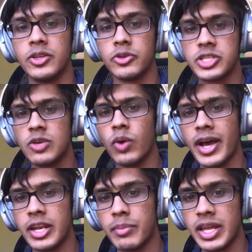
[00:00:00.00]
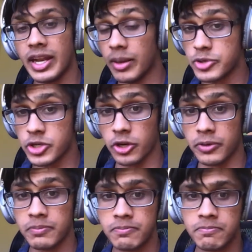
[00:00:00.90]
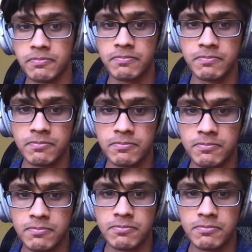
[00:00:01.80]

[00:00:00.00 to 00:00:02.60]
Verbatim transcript: You'll see why in a minute, I'm sure. Okay, the next one's a